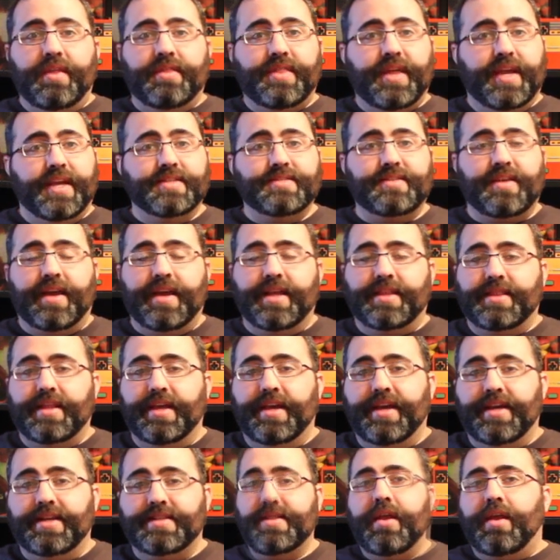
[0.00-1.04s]
things like
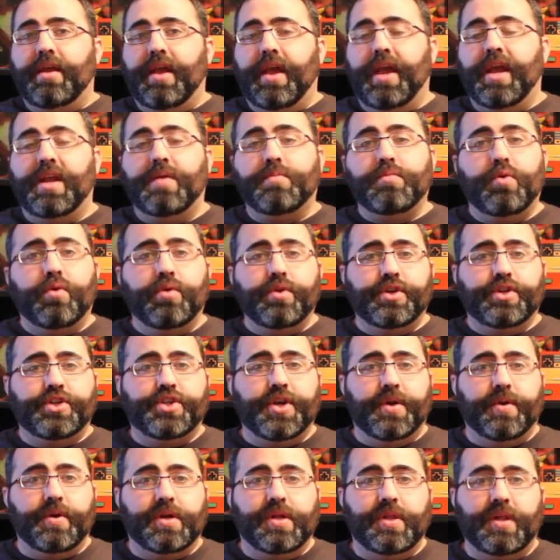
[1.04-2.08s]
this. And I'm going to
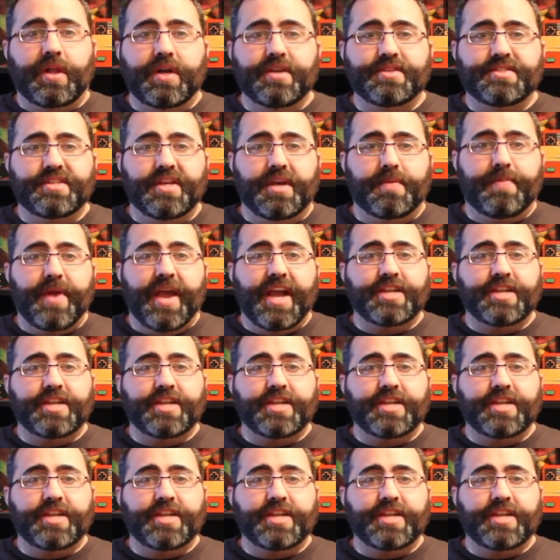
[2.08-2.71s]
show a close-up.